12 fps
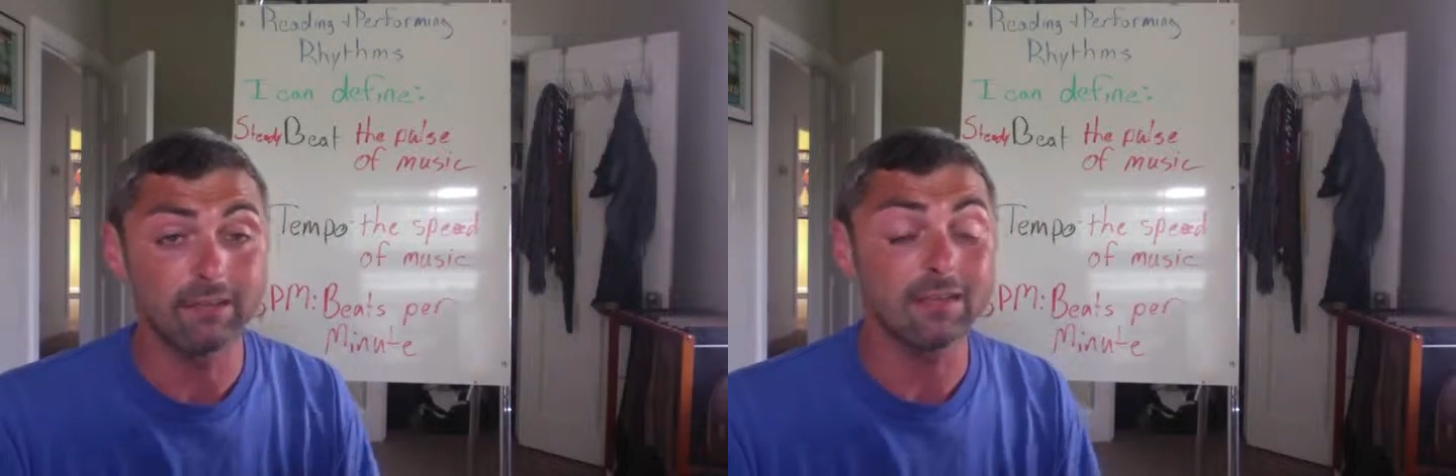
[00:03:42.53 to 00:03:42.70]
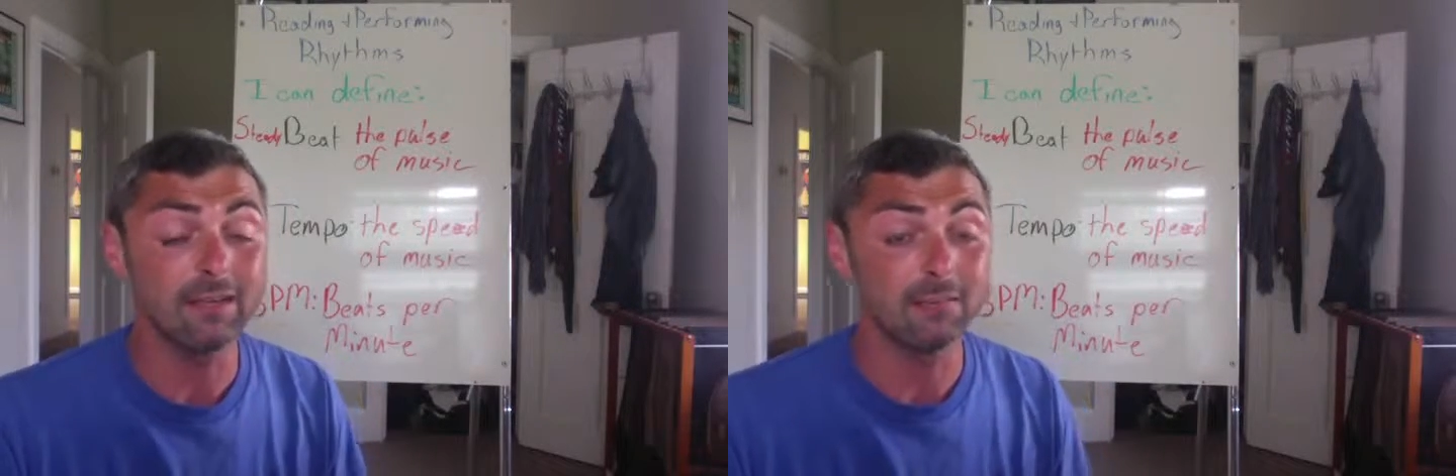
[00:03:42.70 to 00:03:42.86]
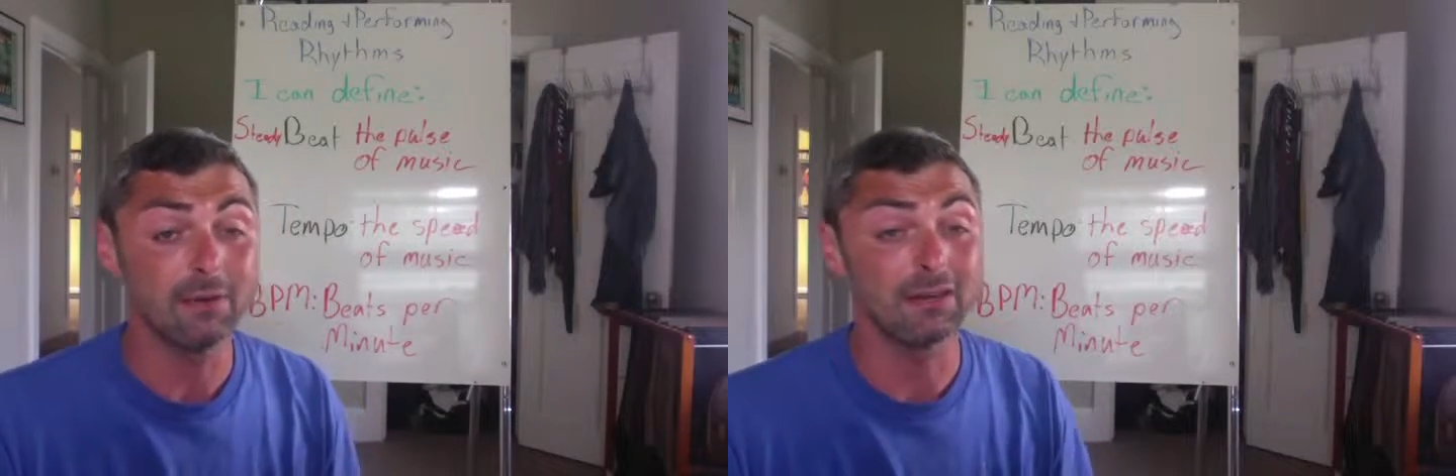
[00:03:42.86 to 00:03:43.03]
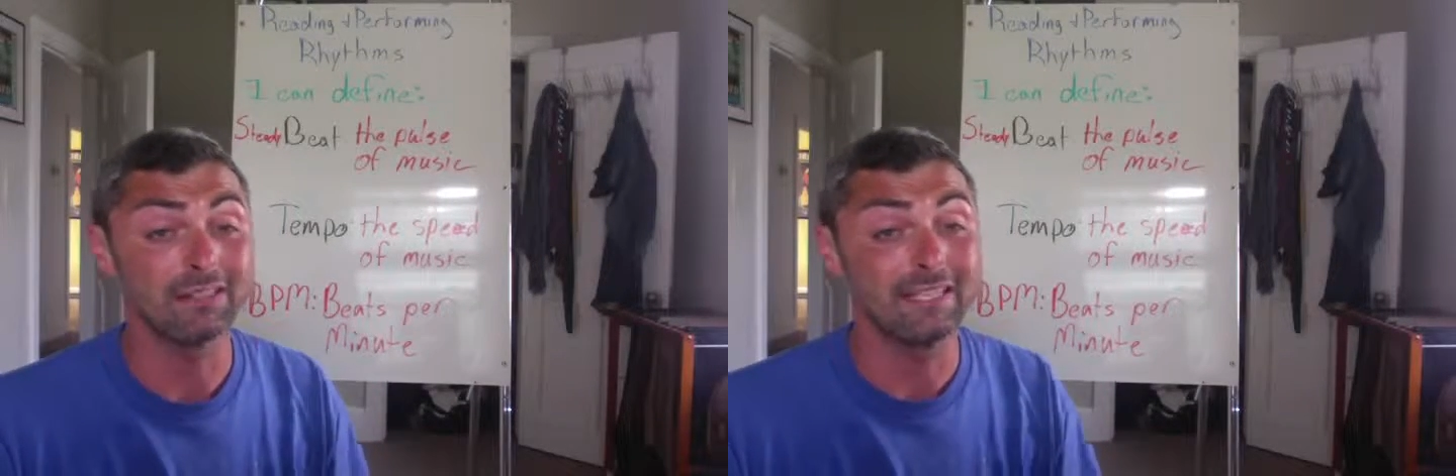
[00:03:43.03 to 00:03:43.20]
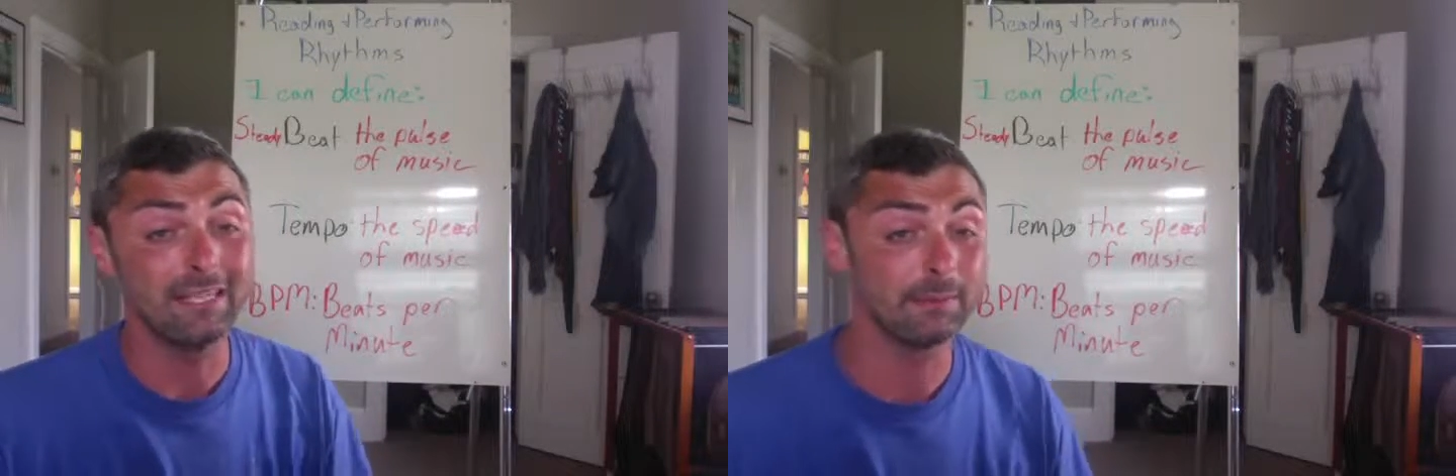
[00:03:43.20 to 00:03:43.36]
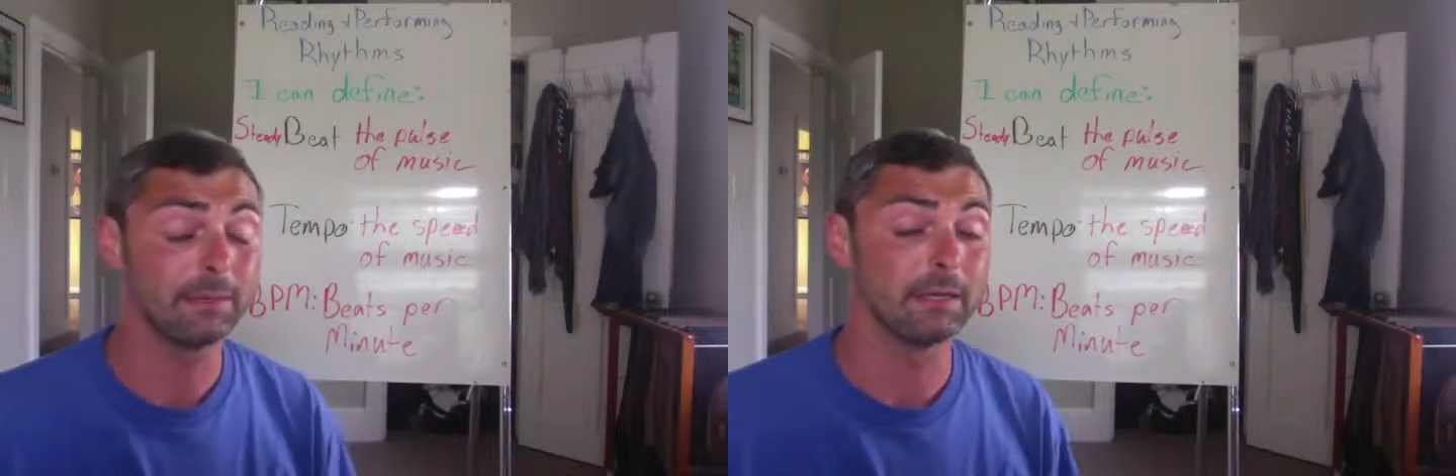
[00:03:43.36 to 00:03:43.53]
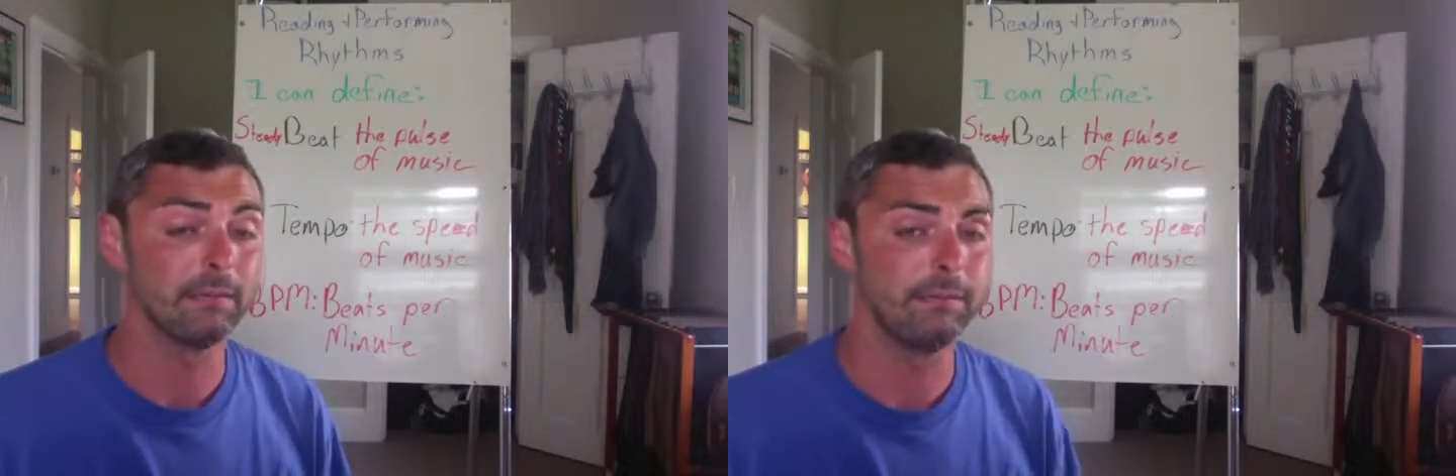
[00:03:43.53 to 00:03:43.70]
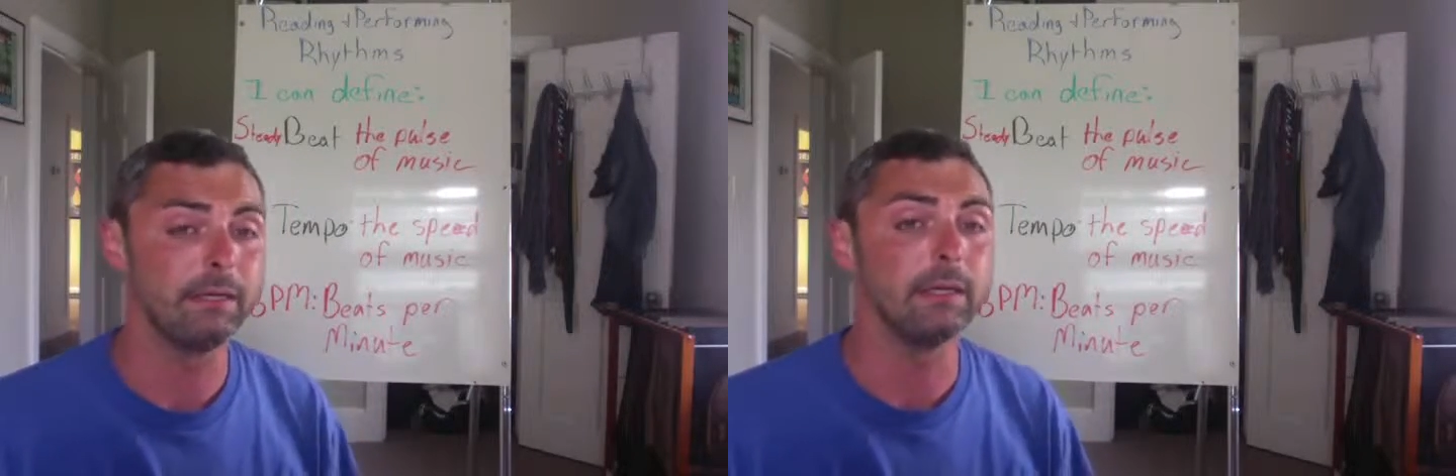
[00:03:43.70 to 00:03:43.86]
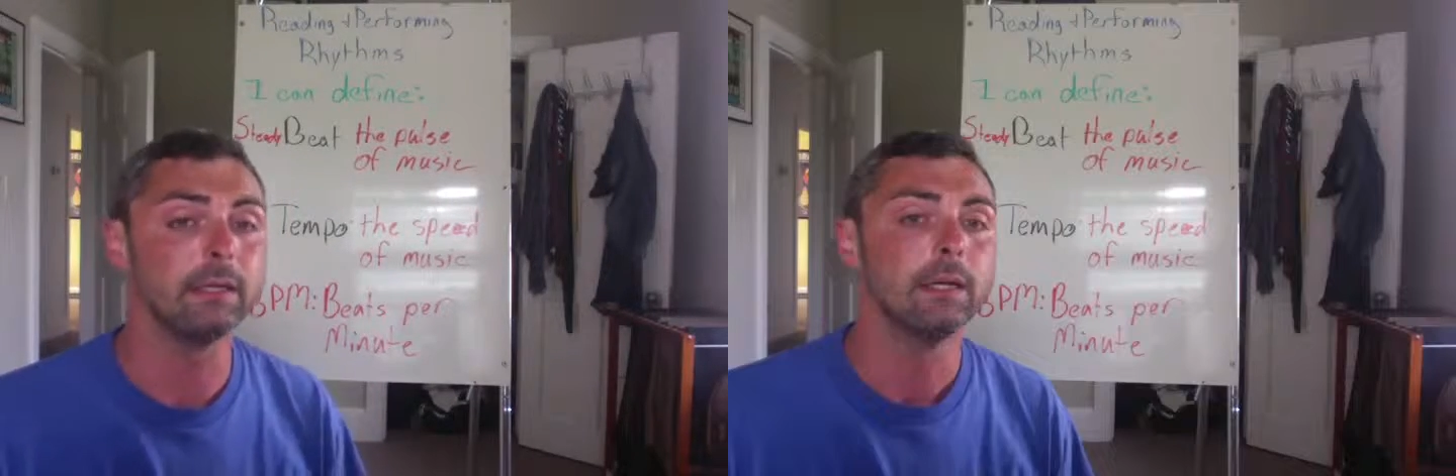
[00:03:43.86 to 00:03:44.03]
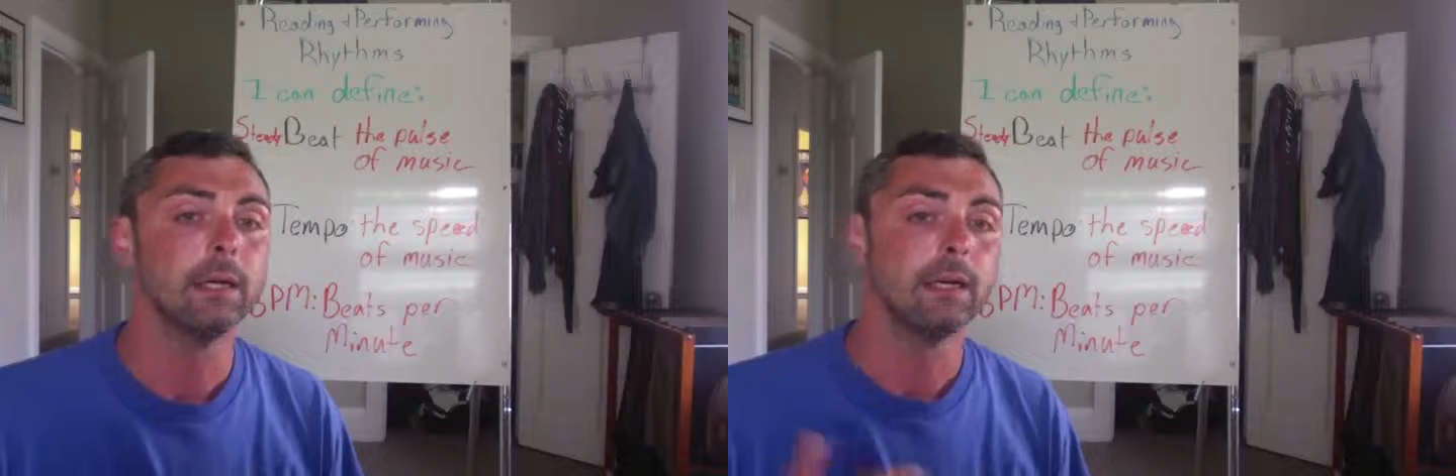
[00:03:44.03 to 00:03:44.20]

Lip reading: think about keeping a beat,